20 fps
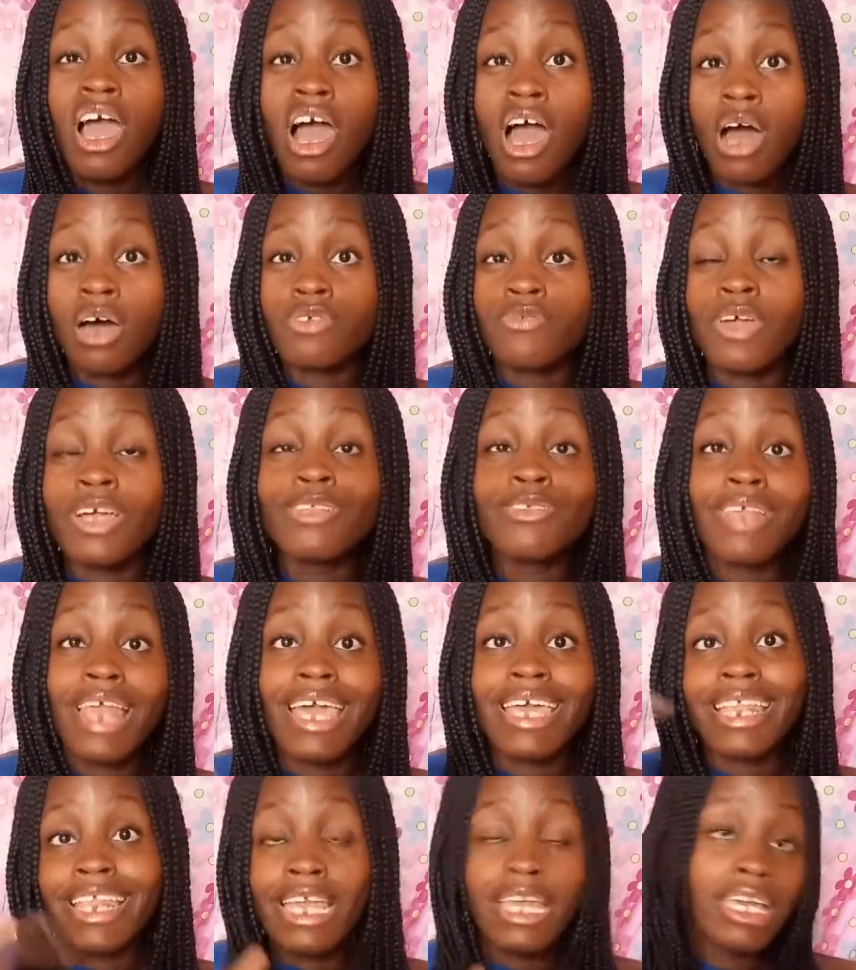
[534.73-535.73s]
I was trying to
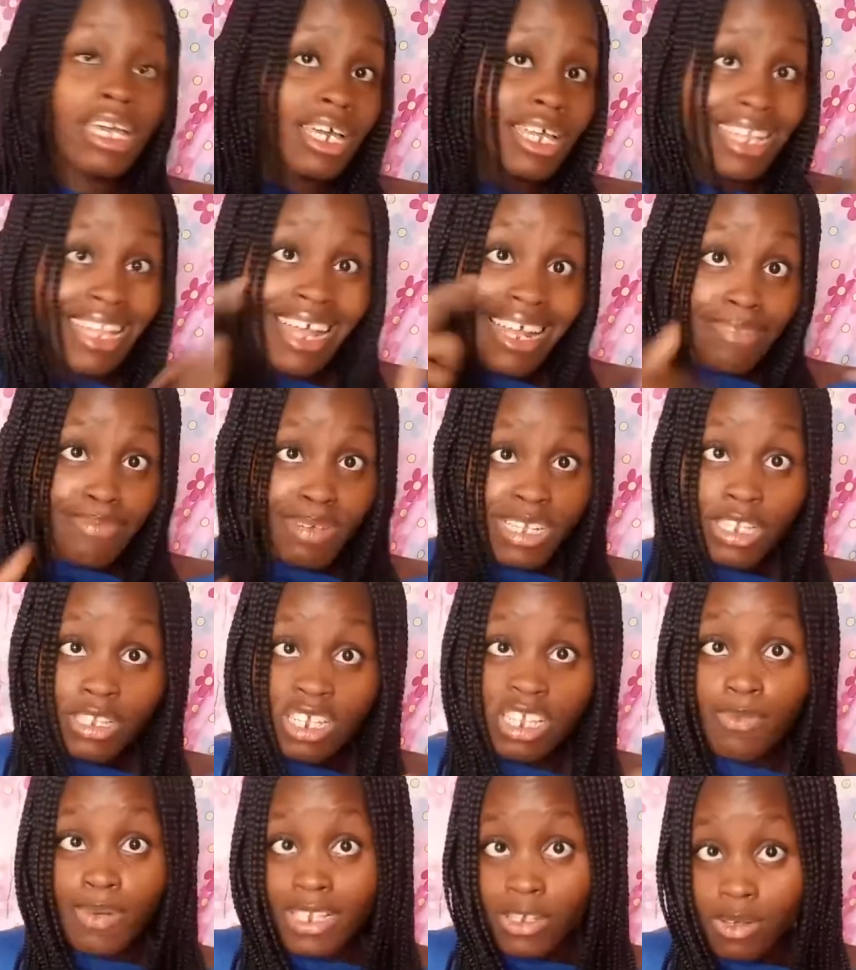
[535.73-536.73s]
like link that for
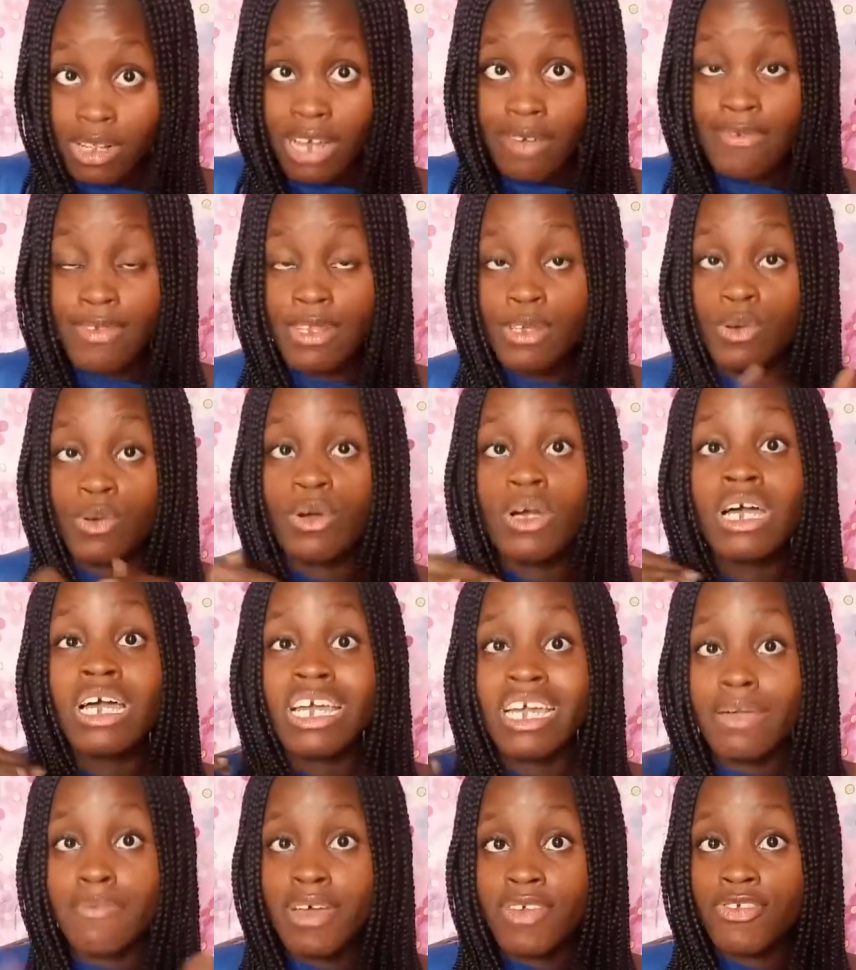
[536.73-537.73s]
this particular video
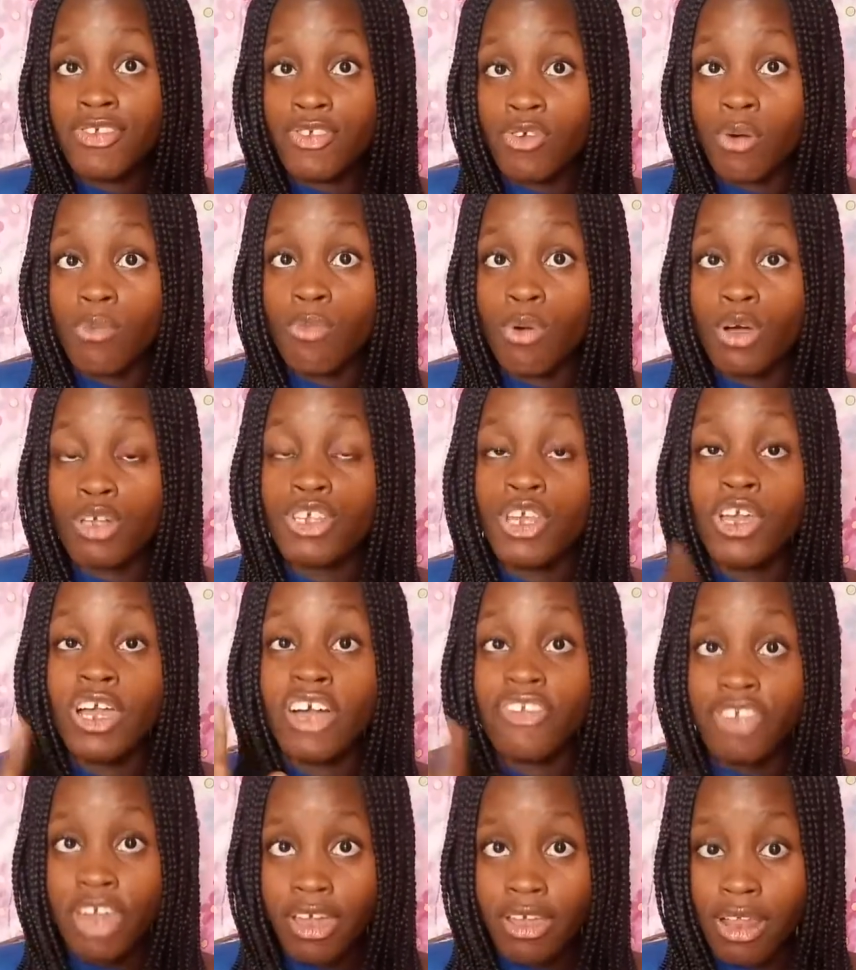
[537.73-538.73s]
in the description box so you
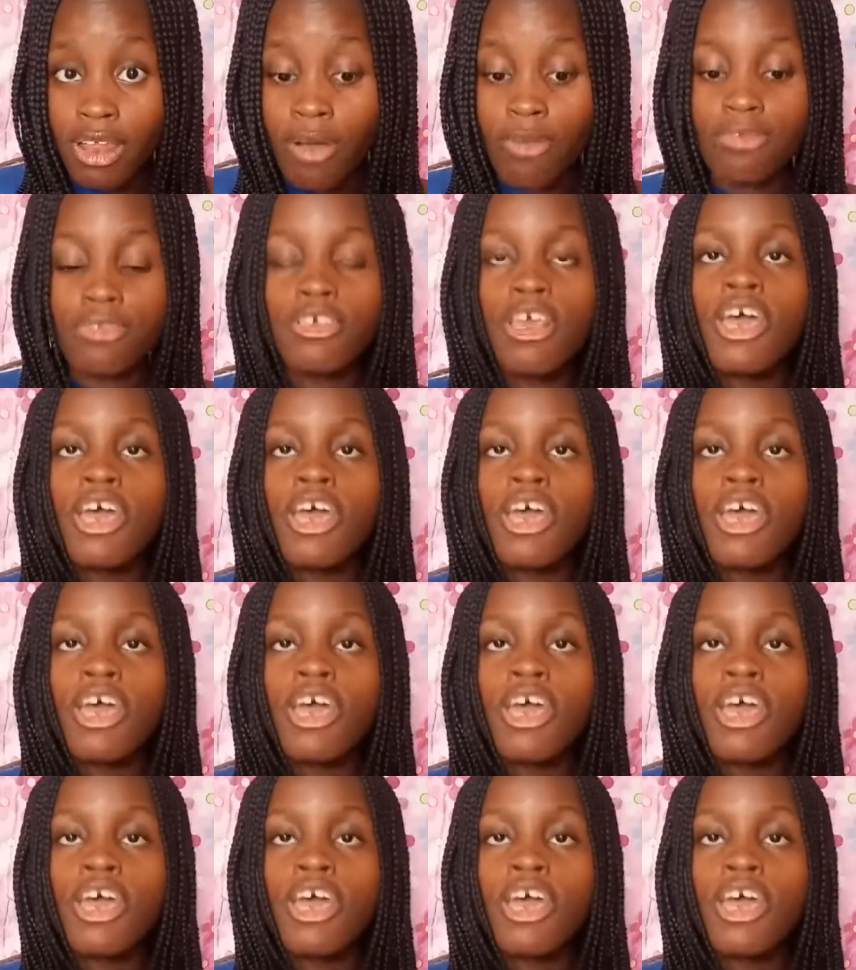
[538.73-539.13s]
can check it out.